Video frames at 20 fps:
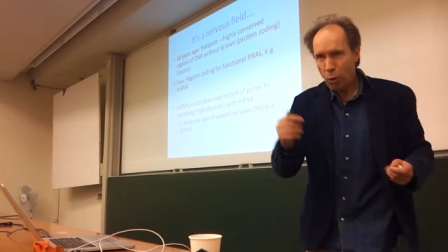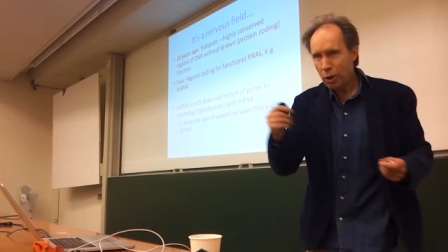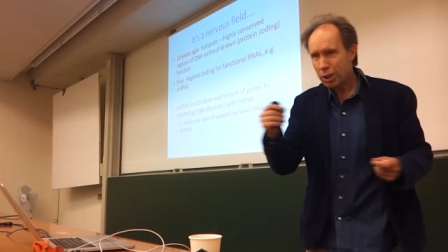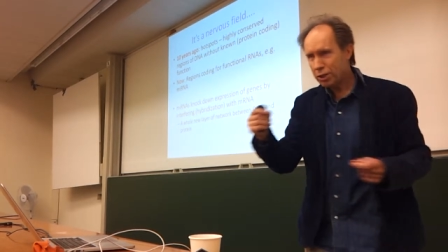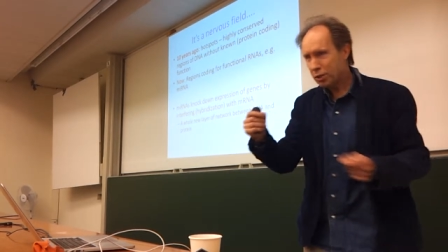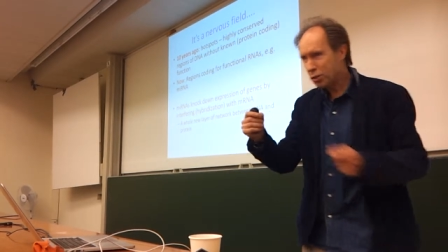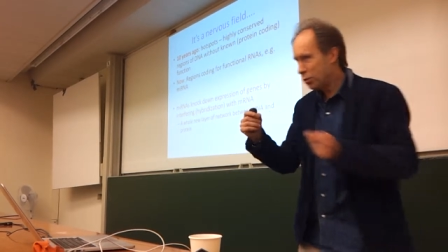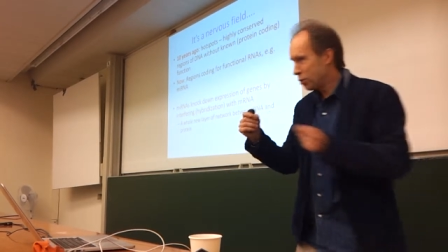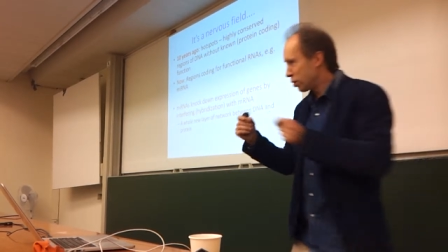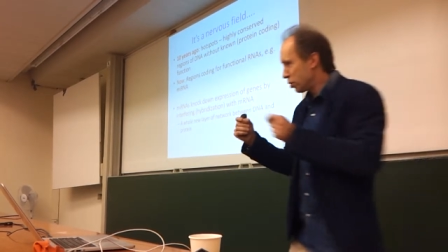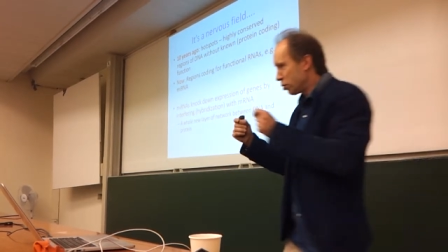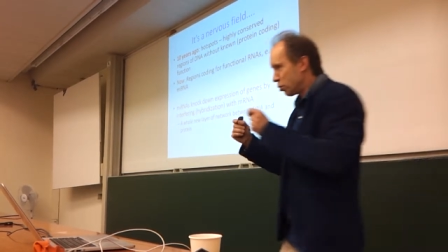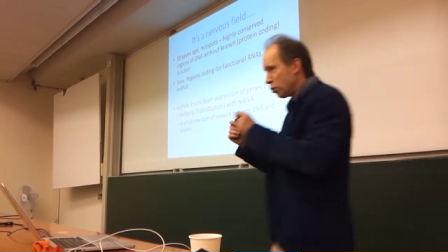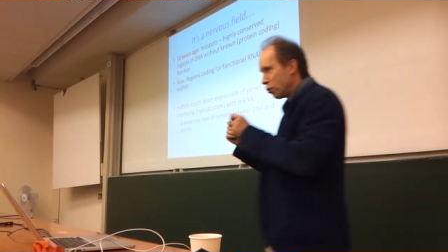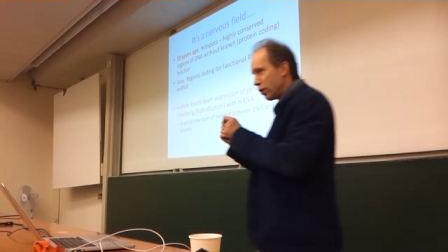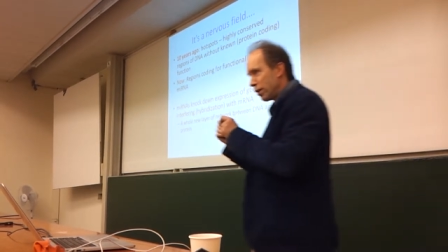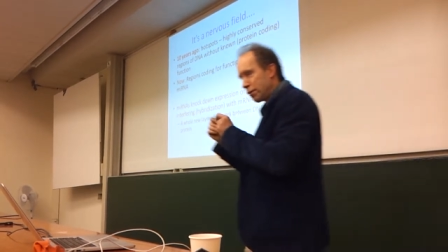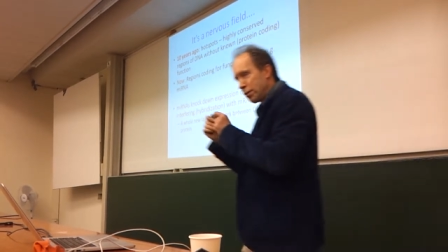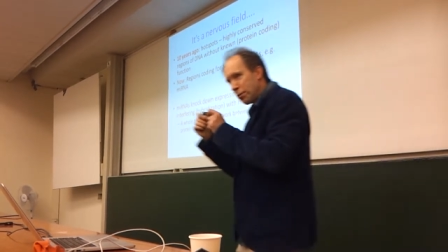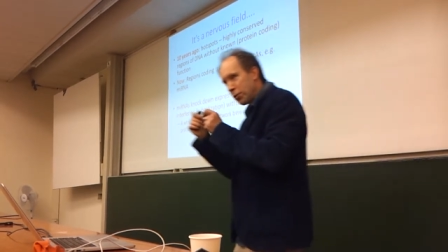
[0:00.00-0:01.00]
what do you
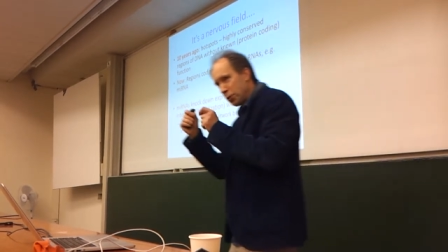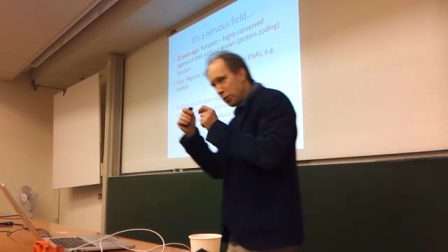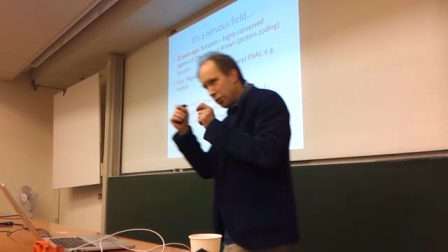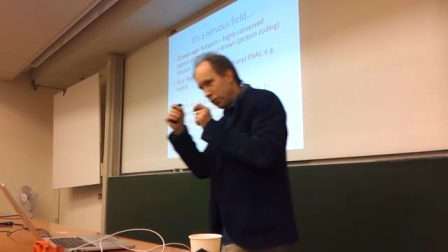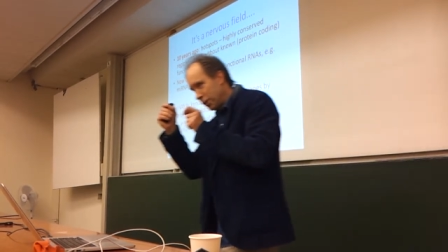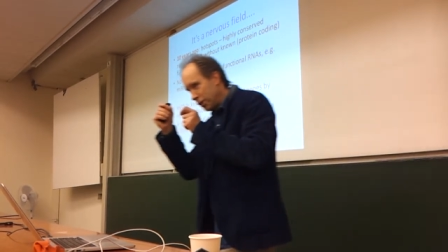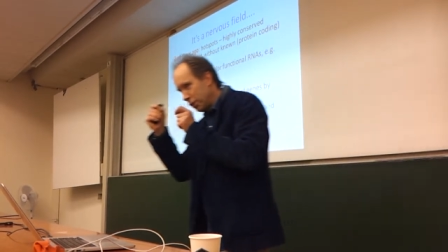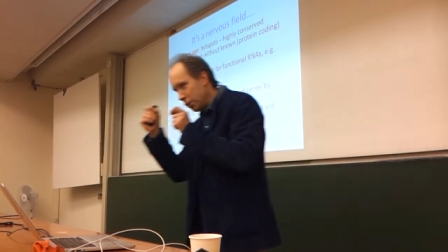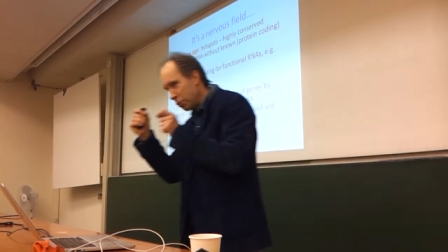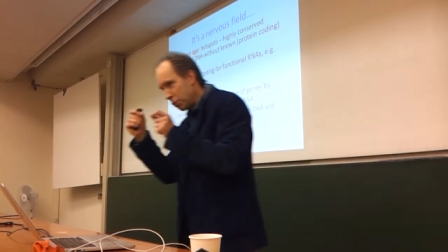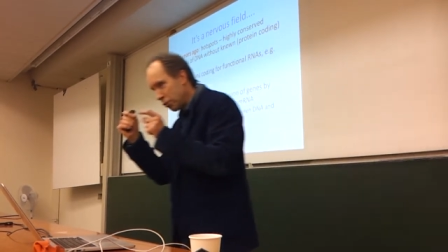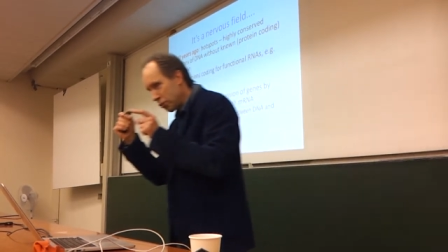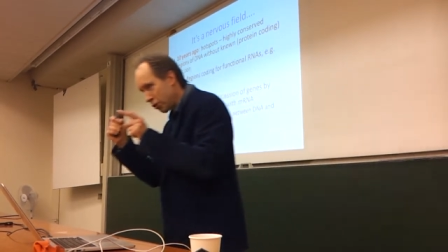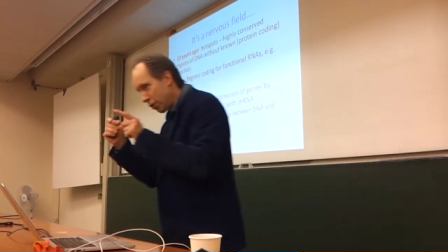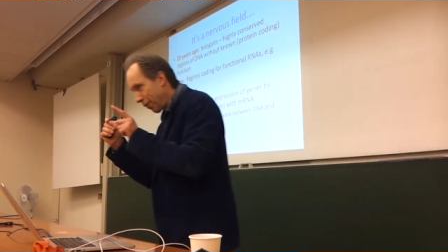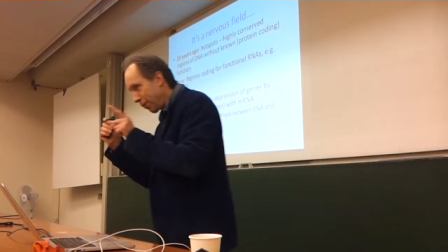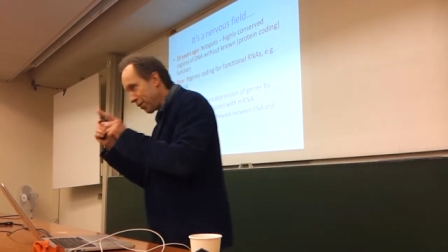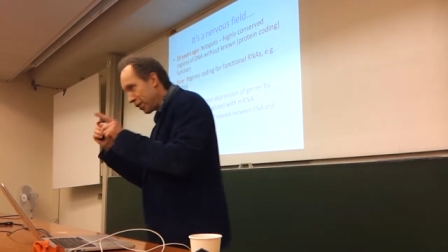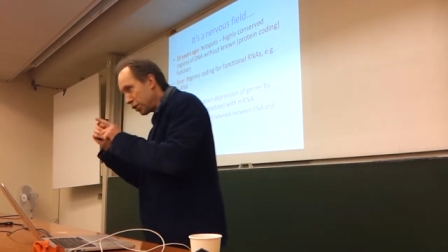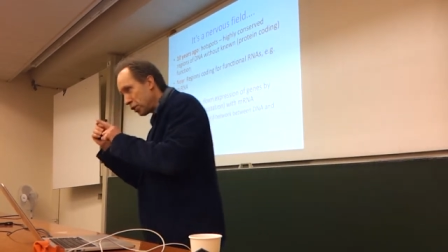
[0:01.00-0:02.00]
do if you want to introduce
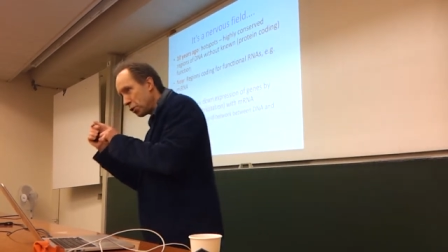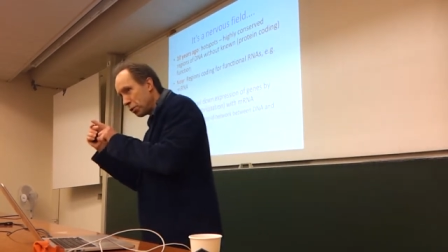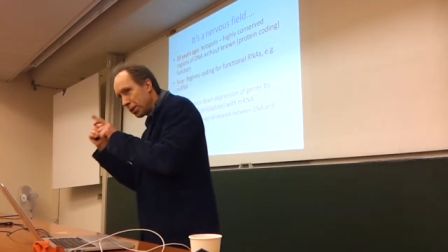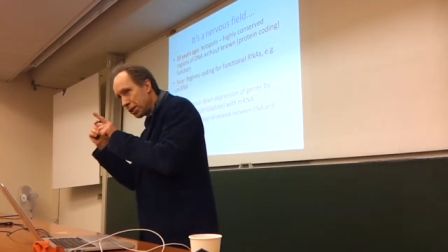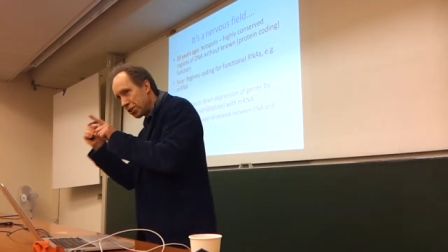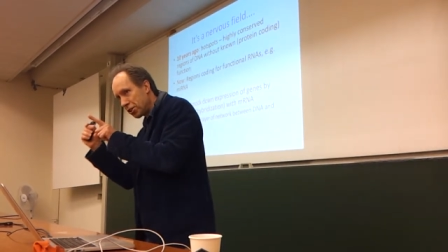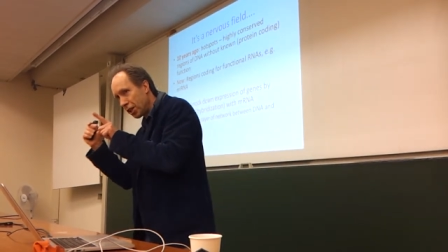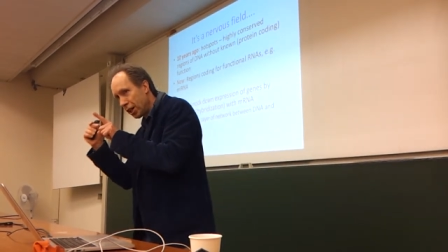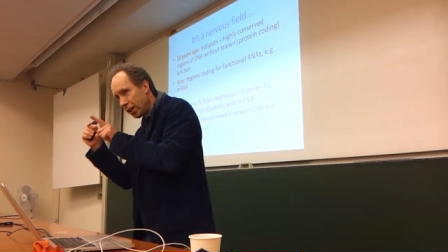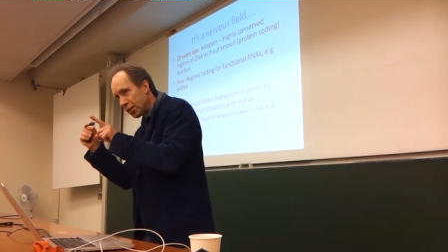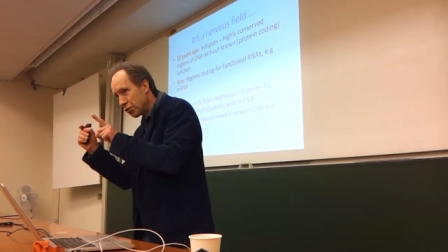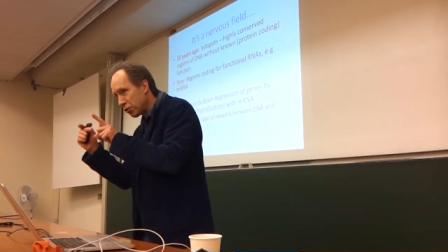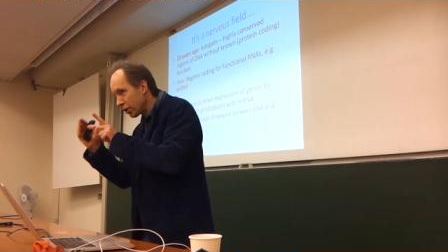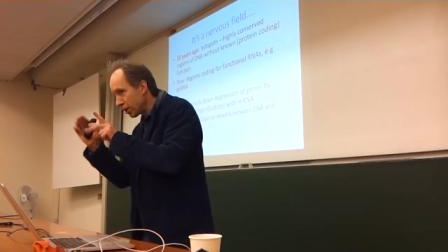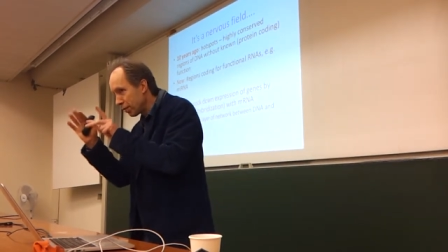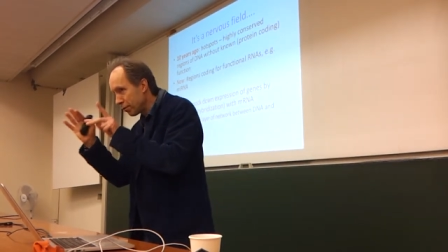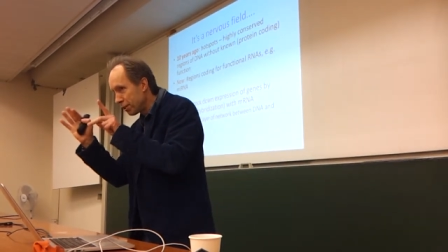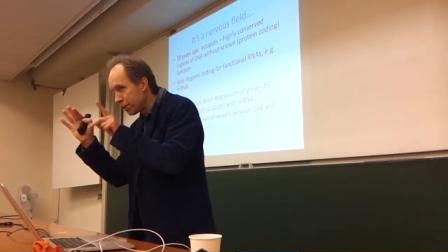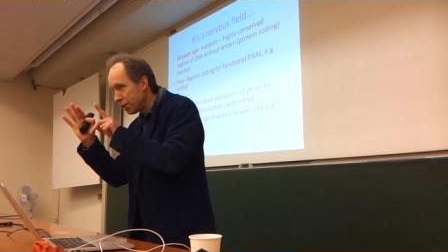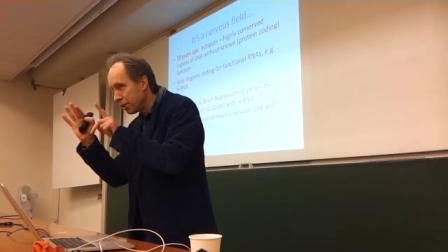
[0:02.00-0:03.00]
something new in science? You
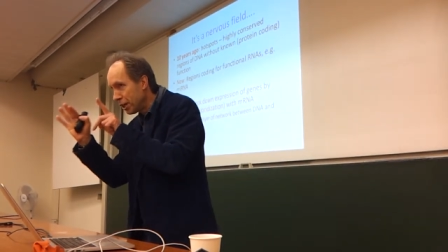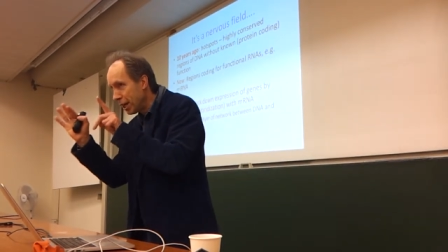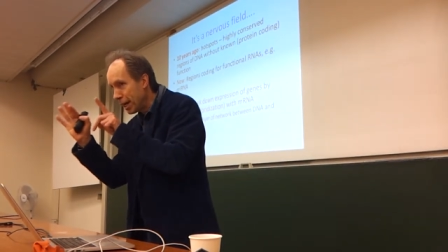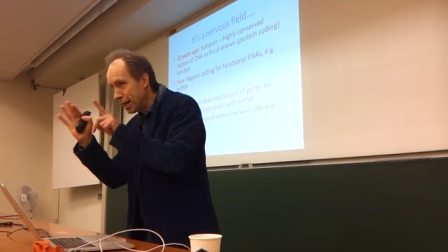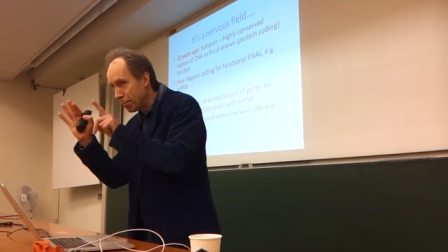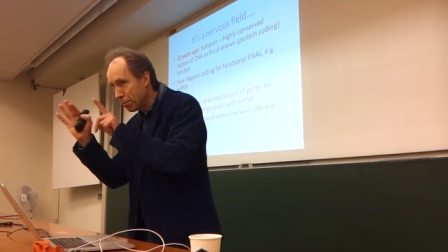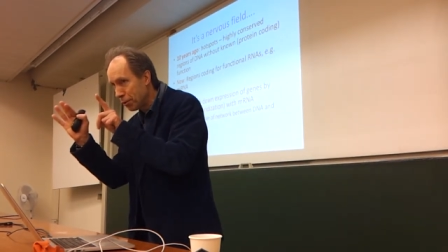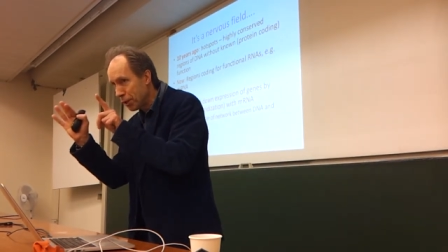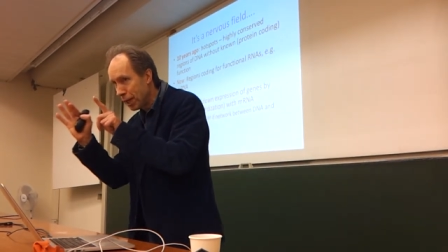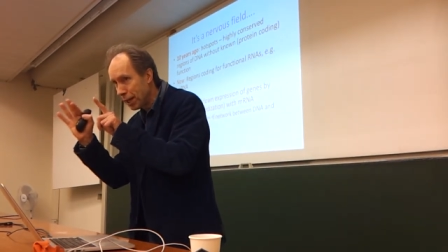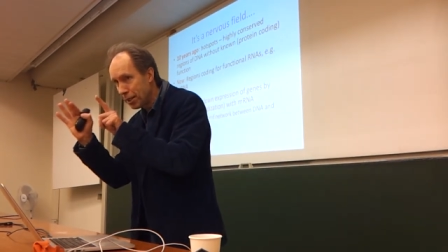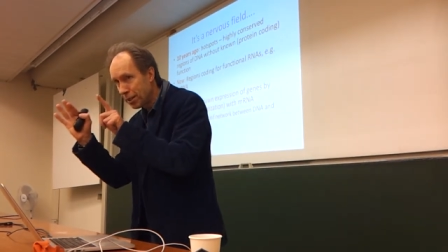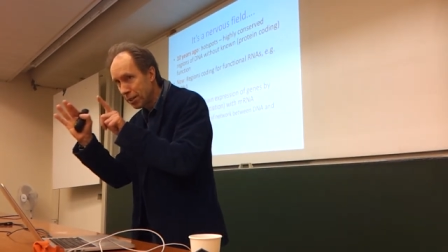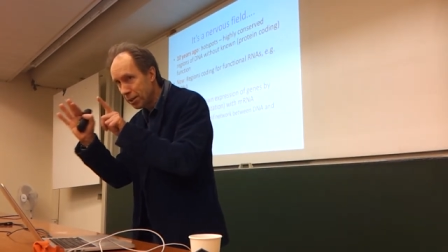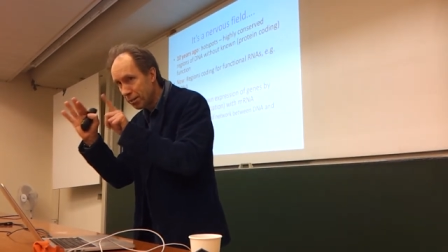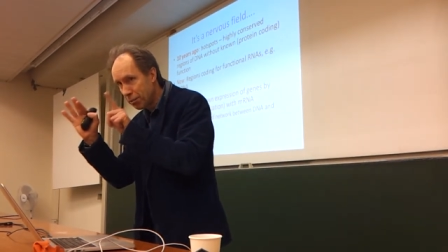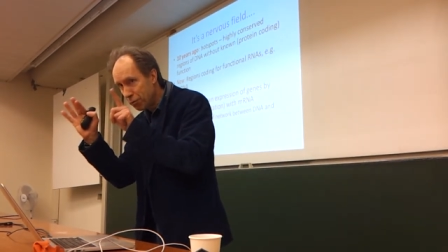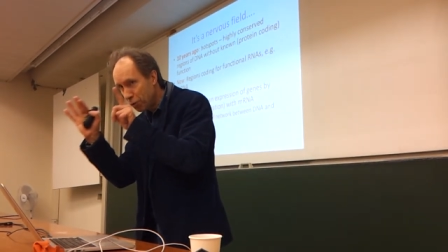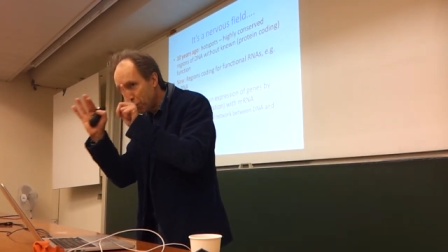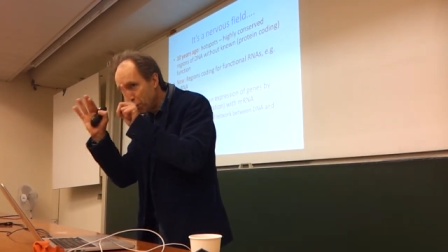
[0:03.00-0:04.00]
give it a name, right?
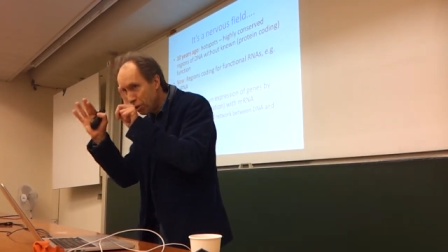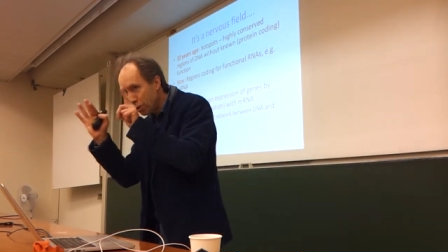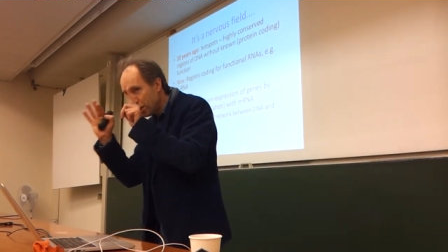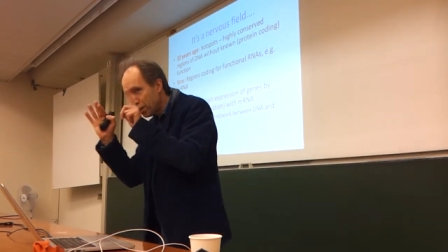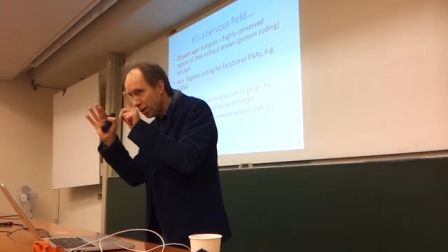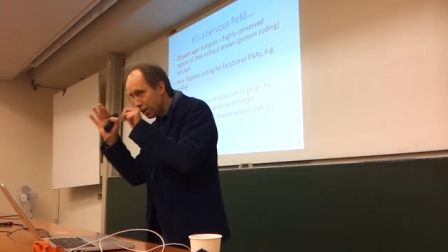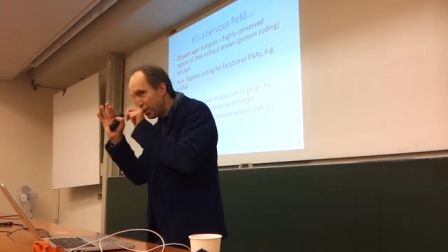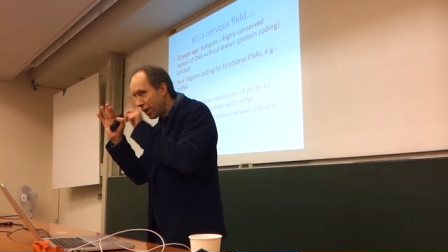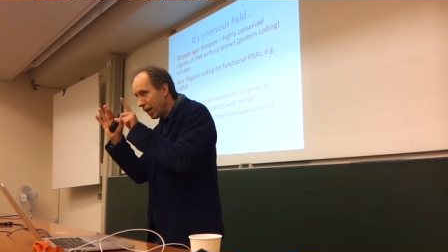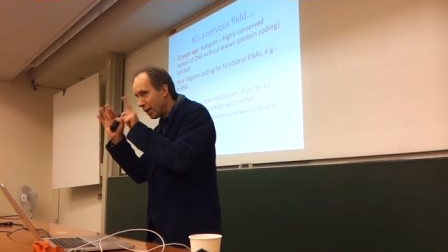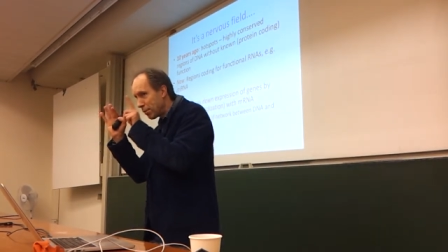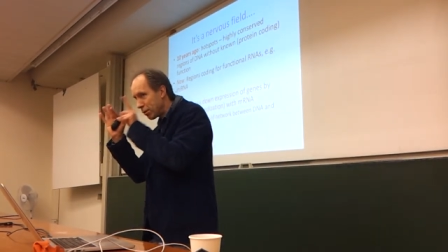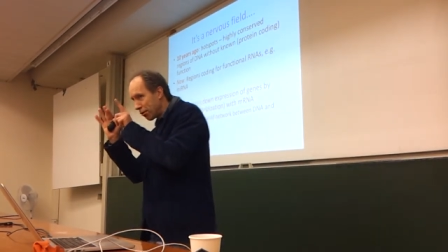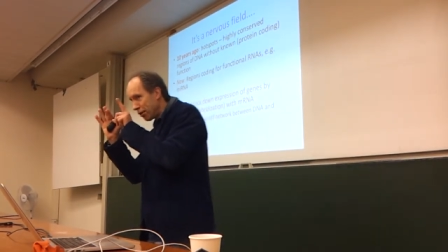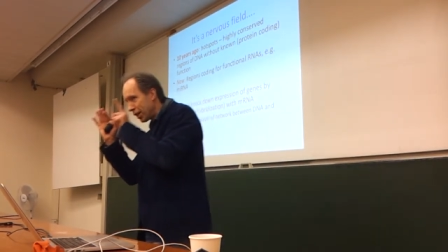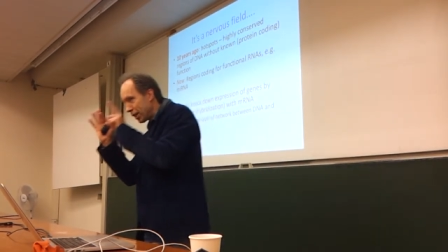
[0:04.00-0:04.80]
name is